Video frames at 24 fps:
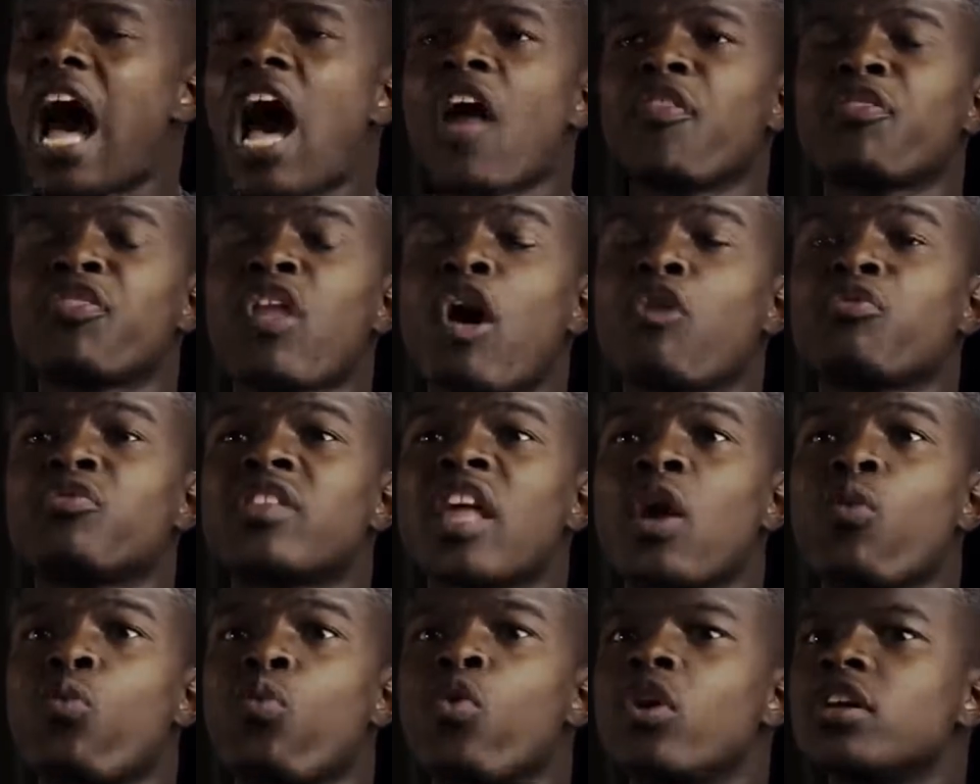I
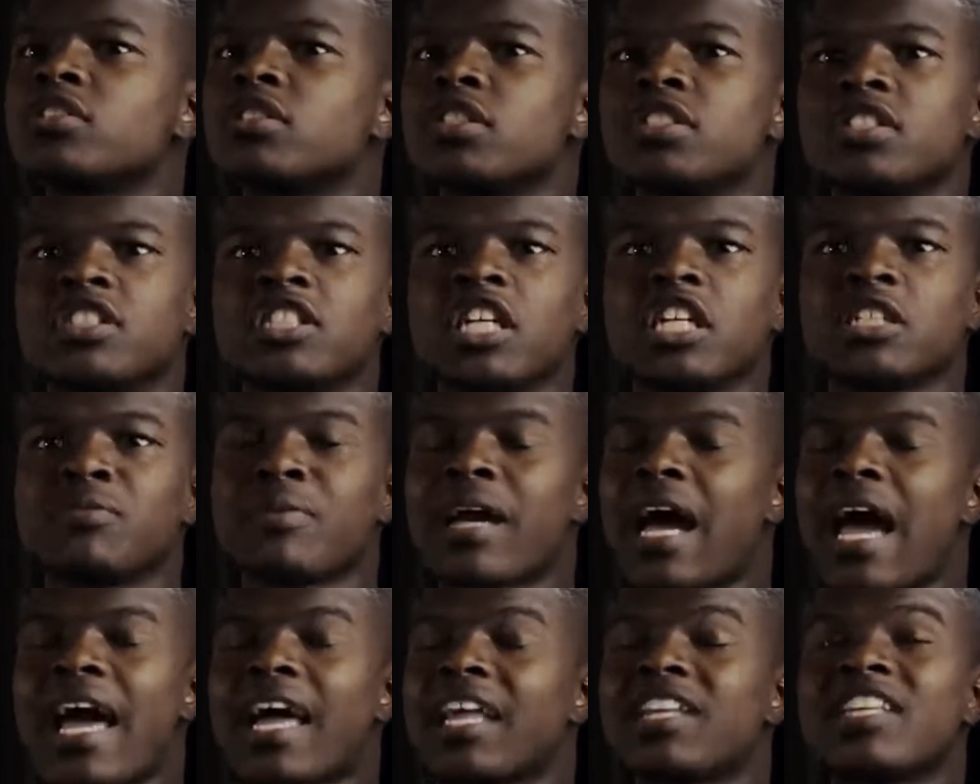thought that was the
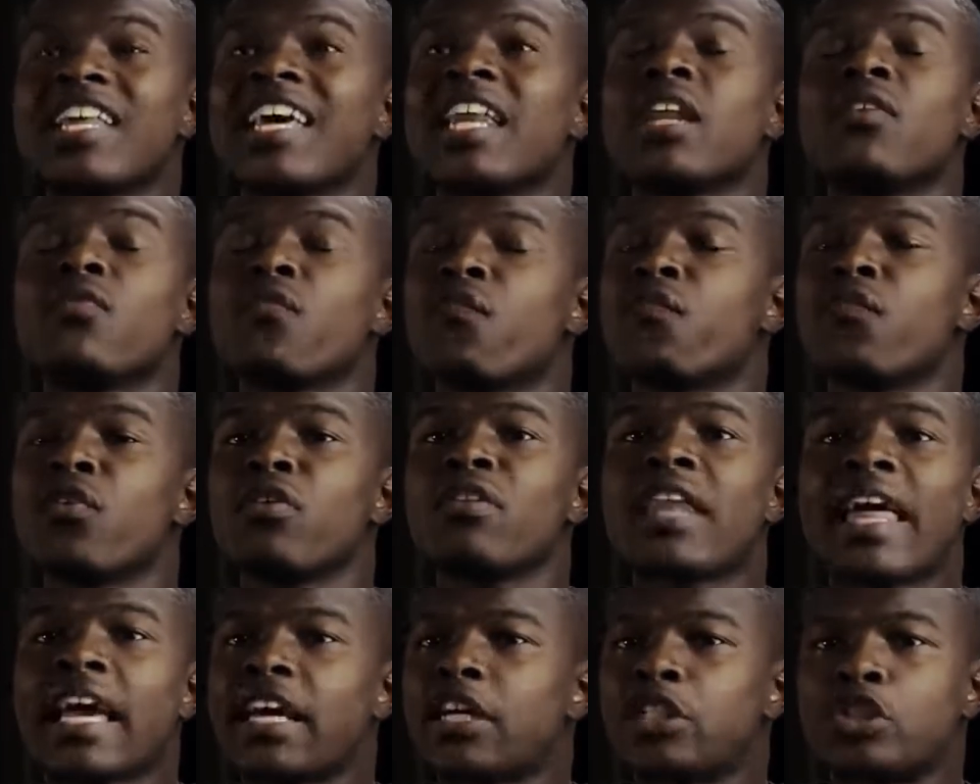judgment. I, that didn't
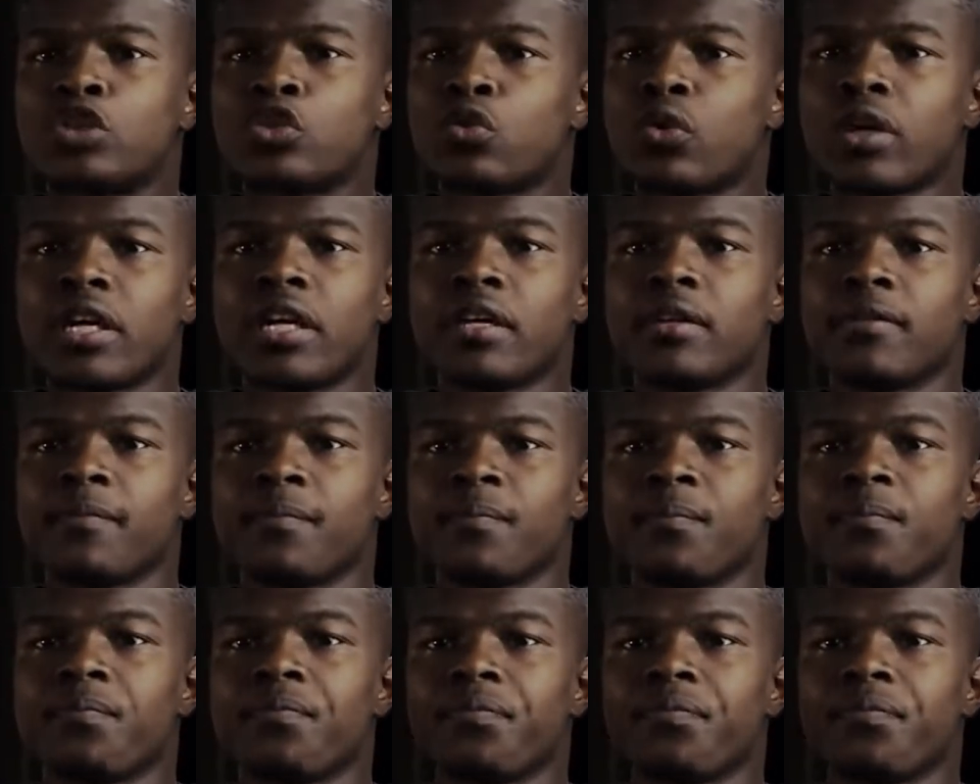feel like a dream.